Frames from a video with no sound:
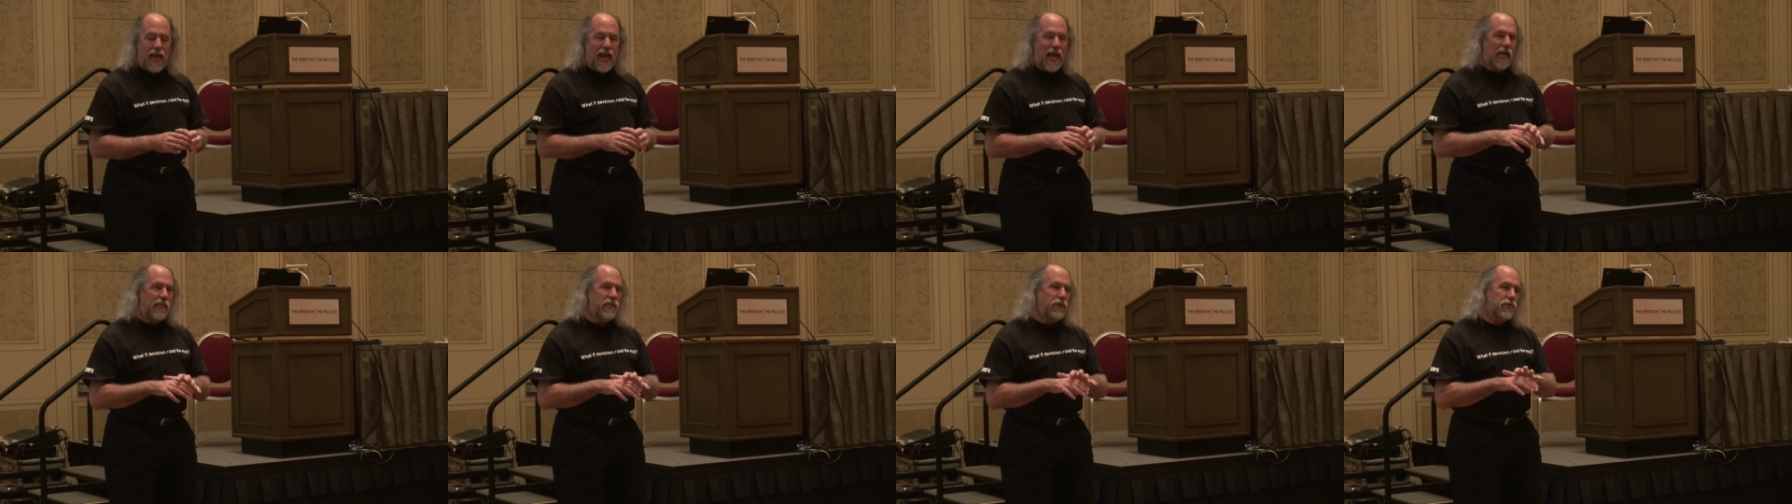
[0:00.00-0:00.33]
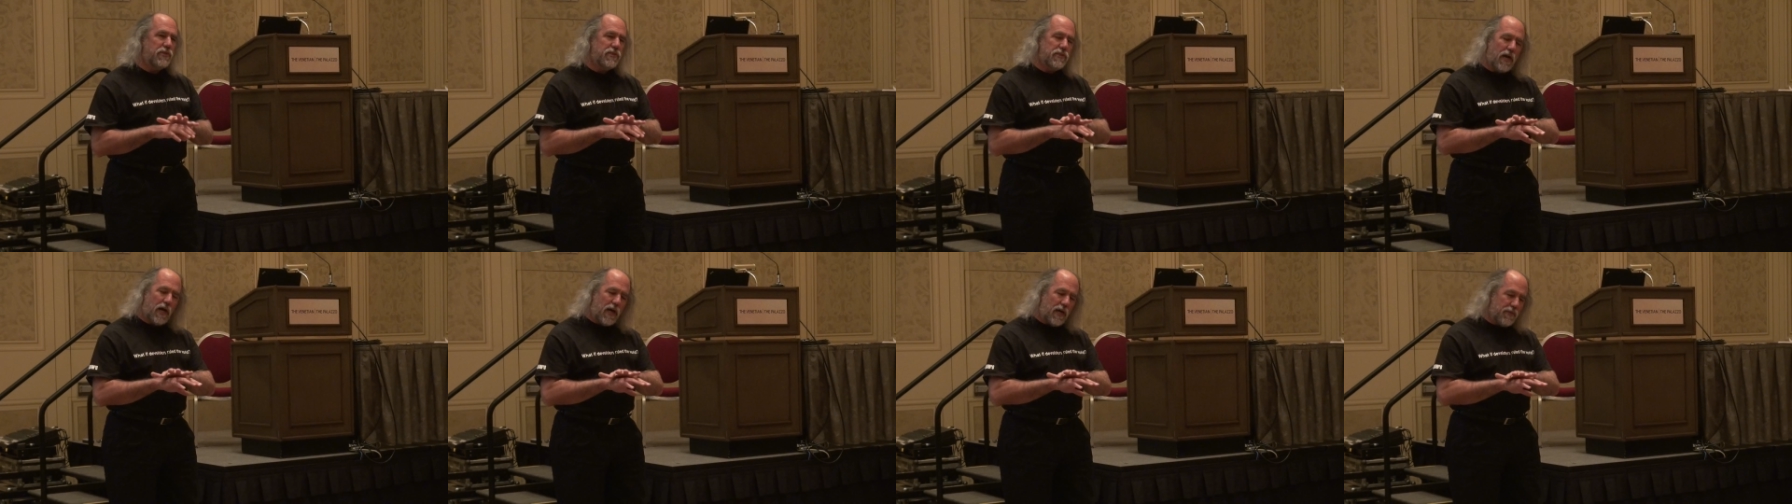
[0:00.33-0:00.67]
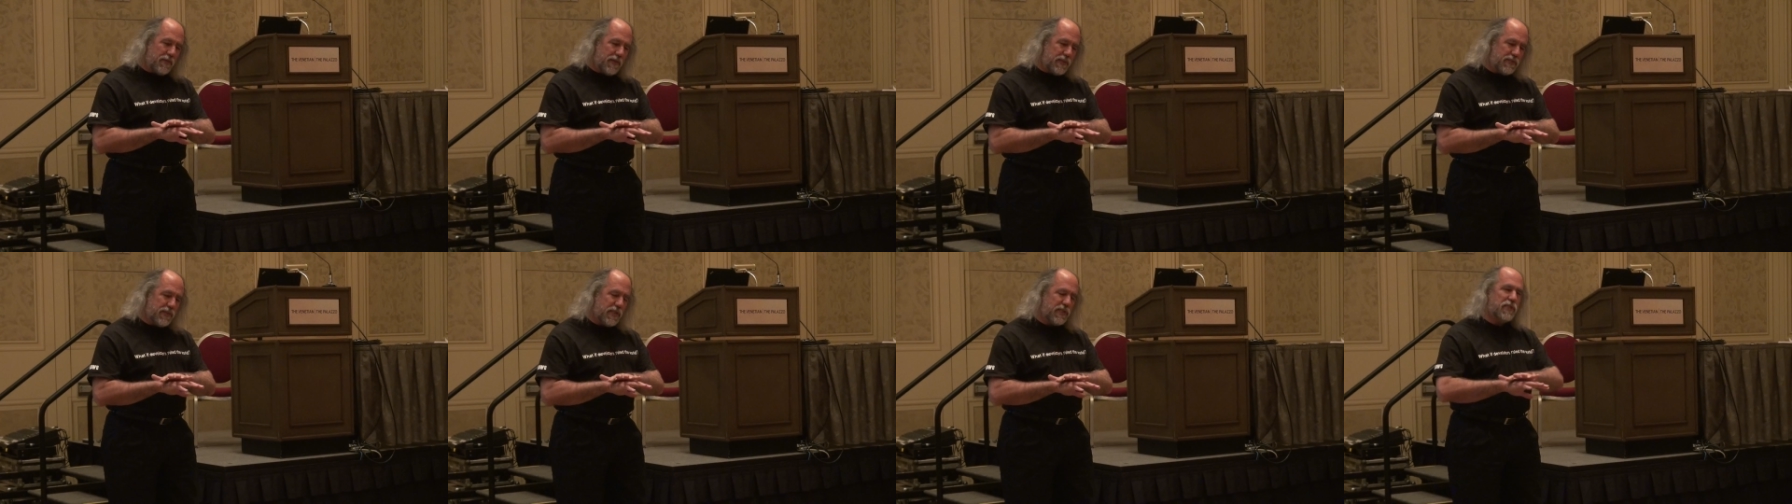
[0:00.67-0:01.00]
And you saw
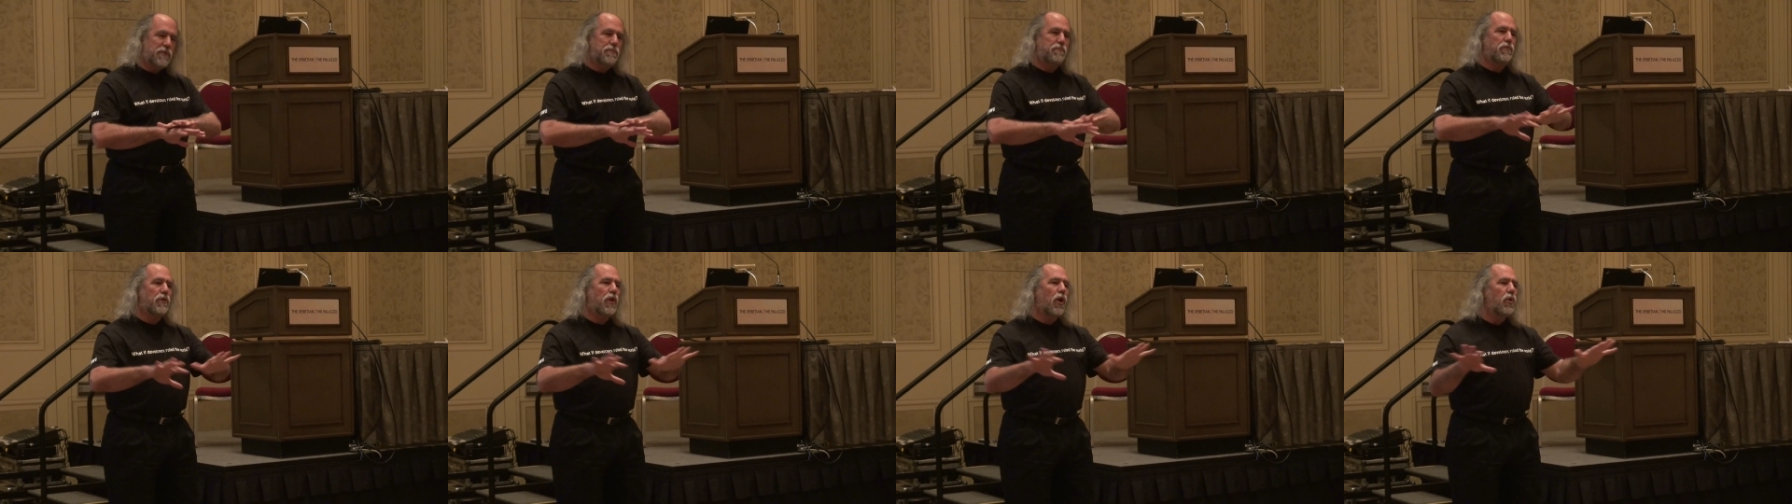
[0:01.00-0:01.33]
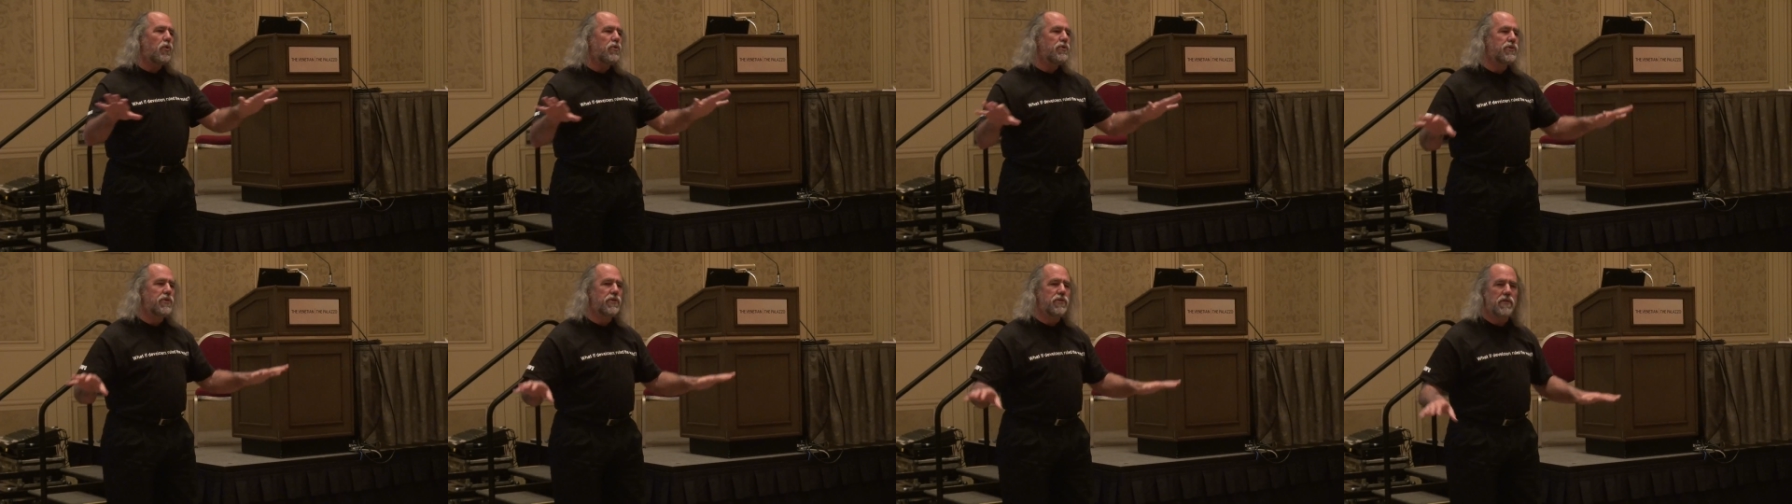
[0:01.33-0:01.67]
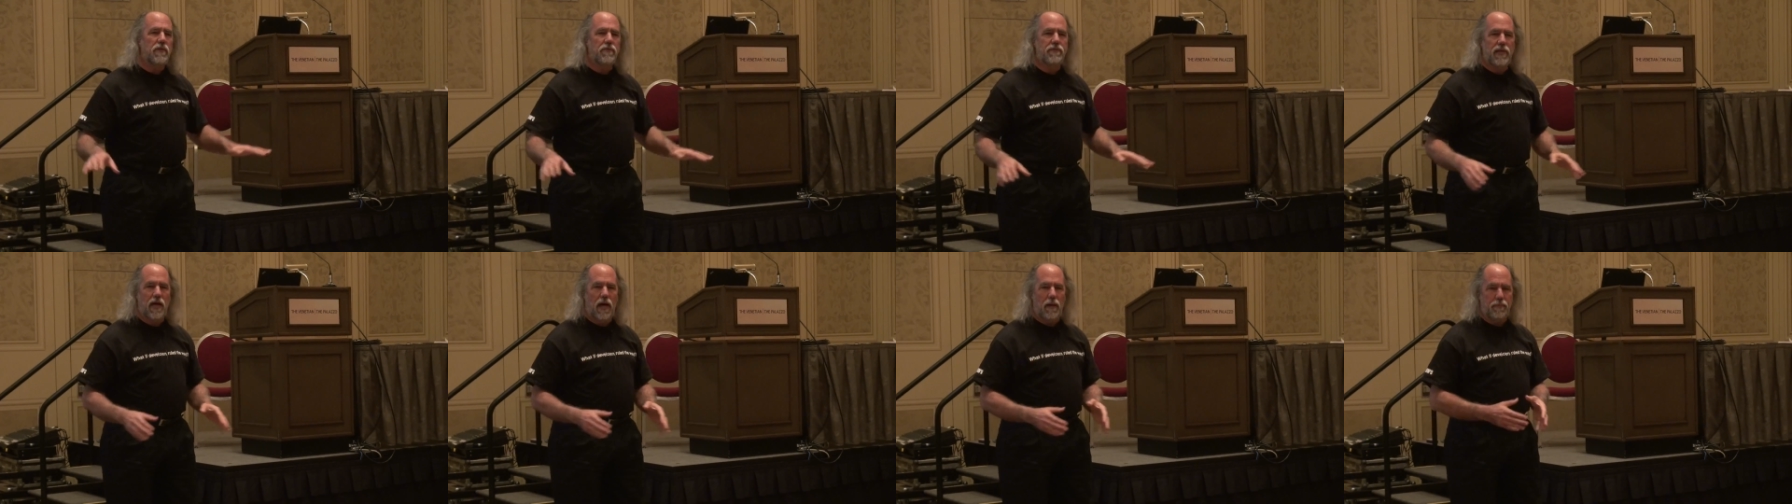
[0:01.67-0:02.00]
this
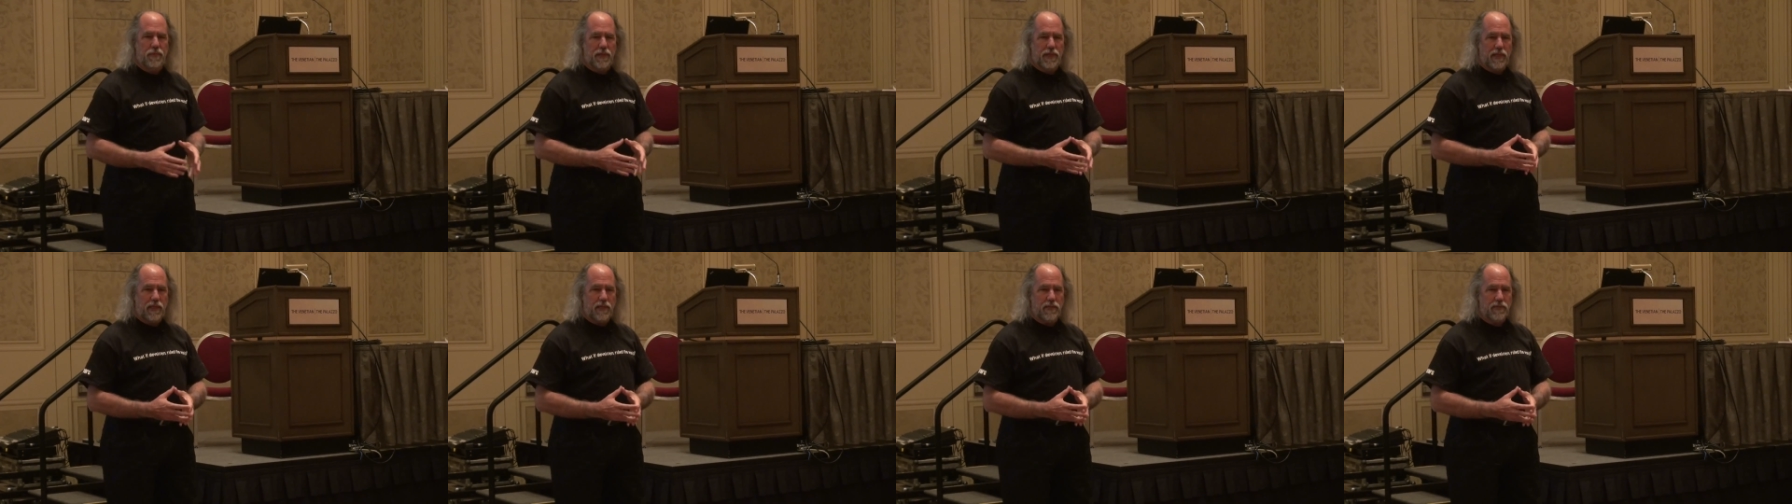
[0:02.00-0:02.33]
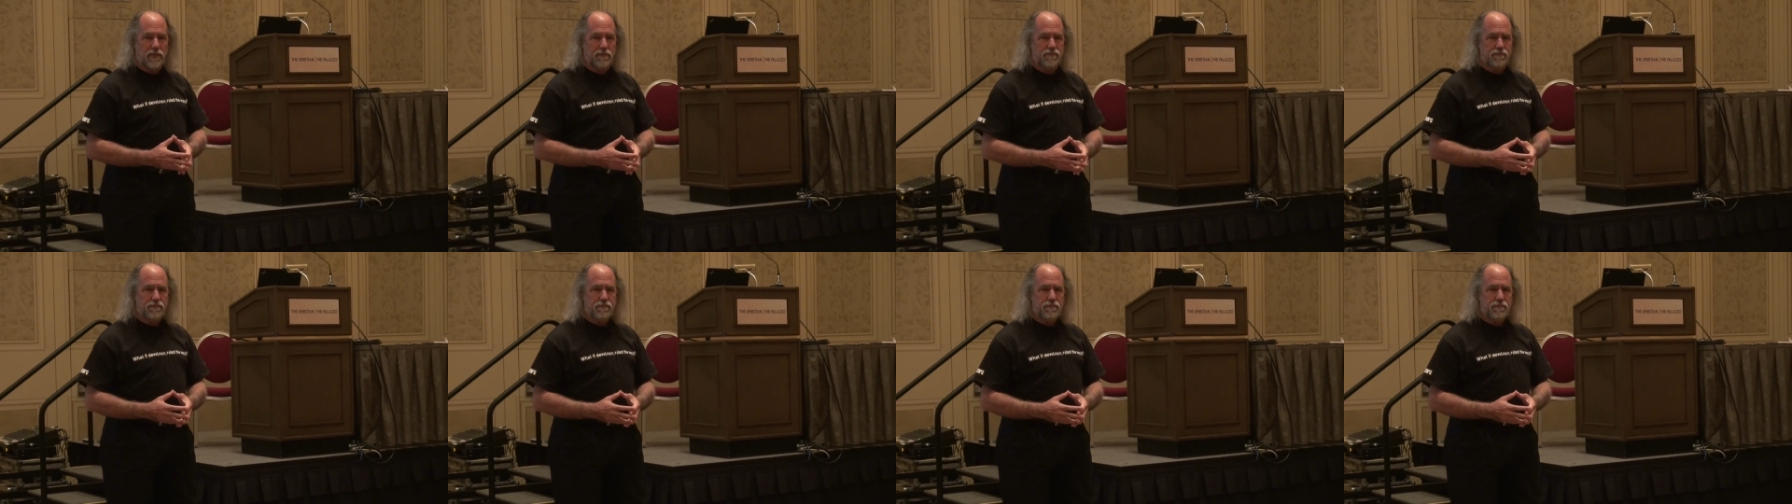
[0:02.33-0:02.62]
explosion of companies,